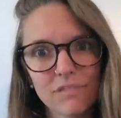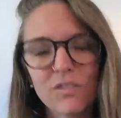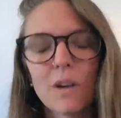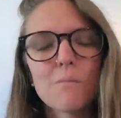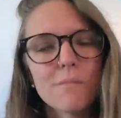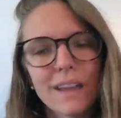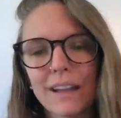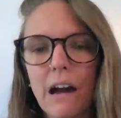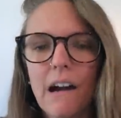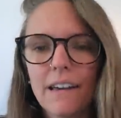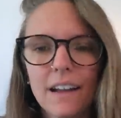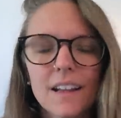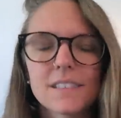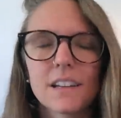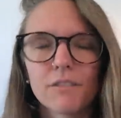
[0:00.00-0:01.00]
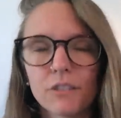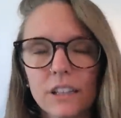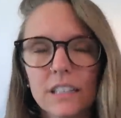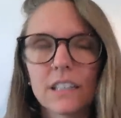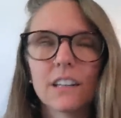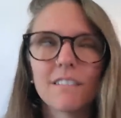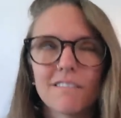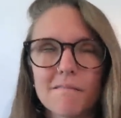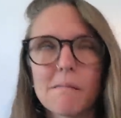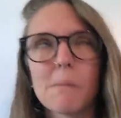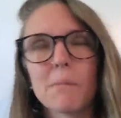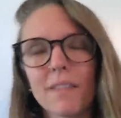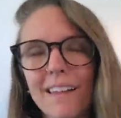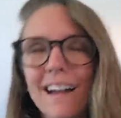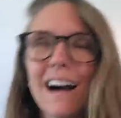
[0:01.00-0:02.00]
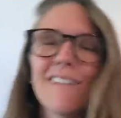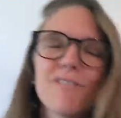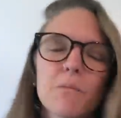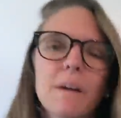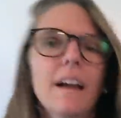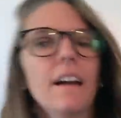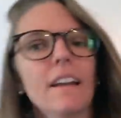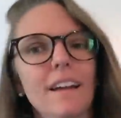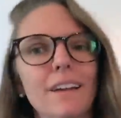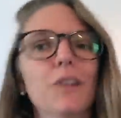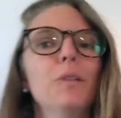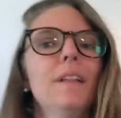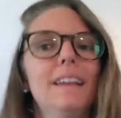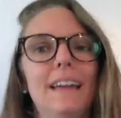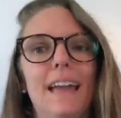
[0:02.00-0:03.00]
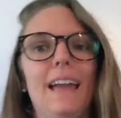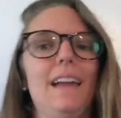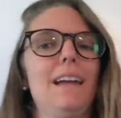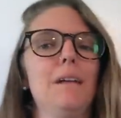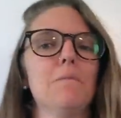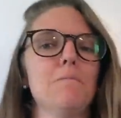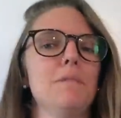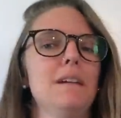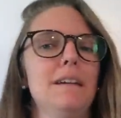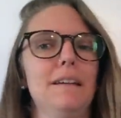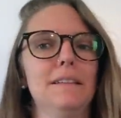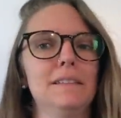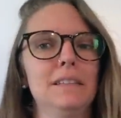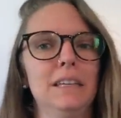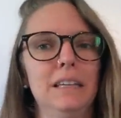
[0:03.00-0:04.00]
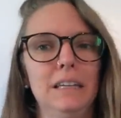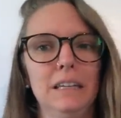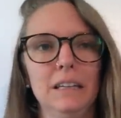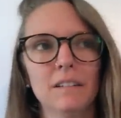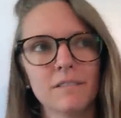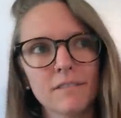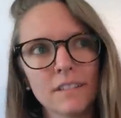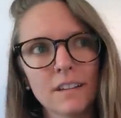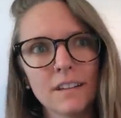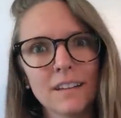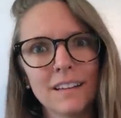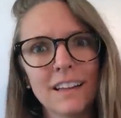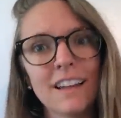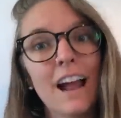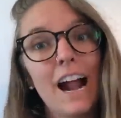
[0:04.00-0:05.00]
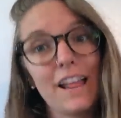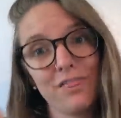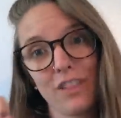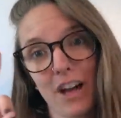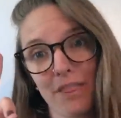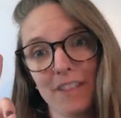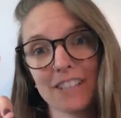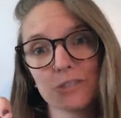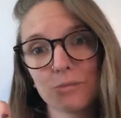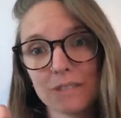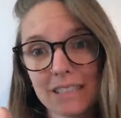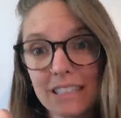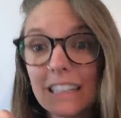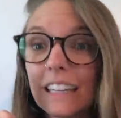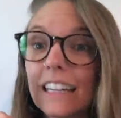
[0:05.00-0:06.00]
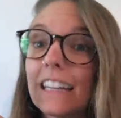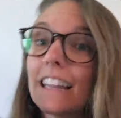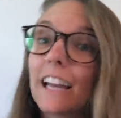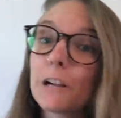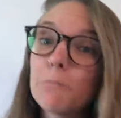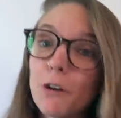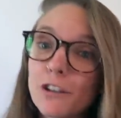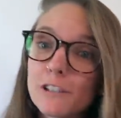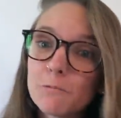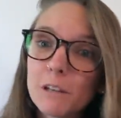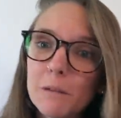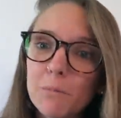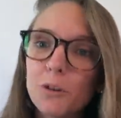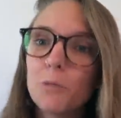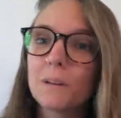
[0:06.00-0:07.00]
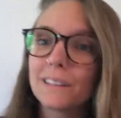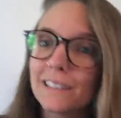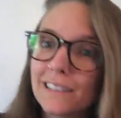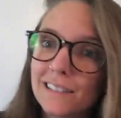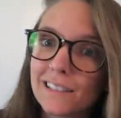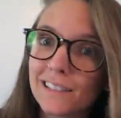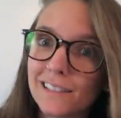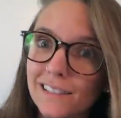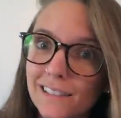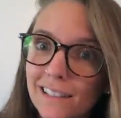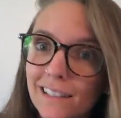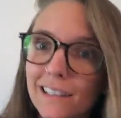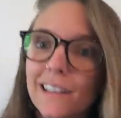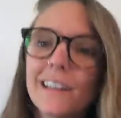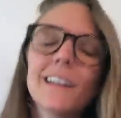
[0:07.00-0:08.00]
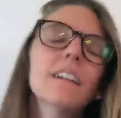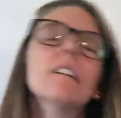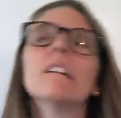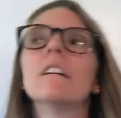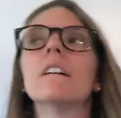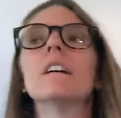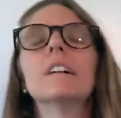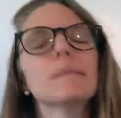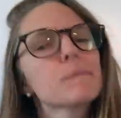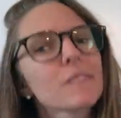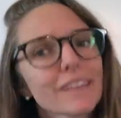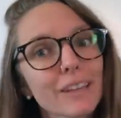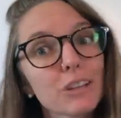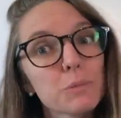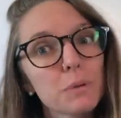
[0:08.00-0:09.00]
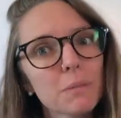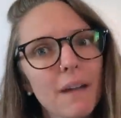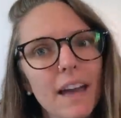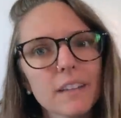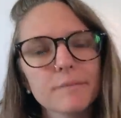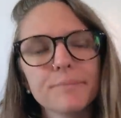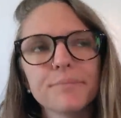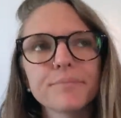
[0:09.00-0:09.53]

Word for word: if I'm being honest, I really didn't remember the alphabet. I knew like A and B, C. I thought this was D, like most people, but this is D. It was pretty bad.